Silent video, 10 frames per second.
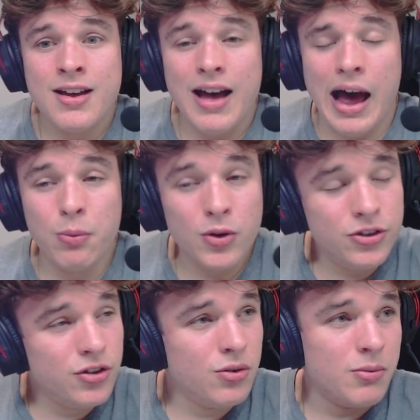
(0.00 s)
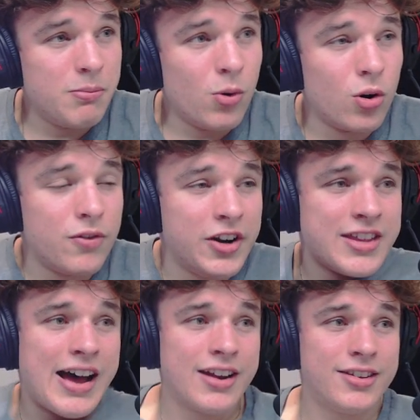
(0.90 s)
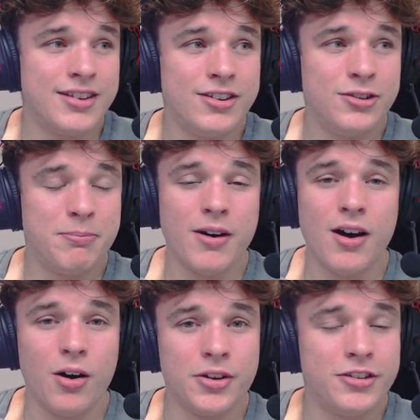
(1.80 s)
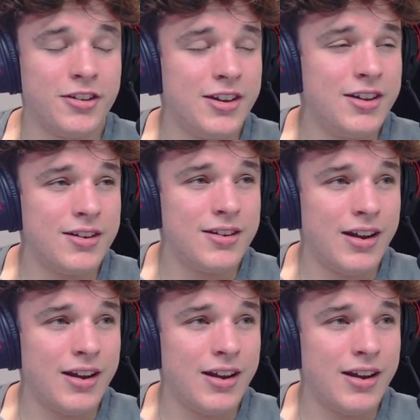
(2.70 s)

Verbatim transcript: I would do more of an analysis, but honestly,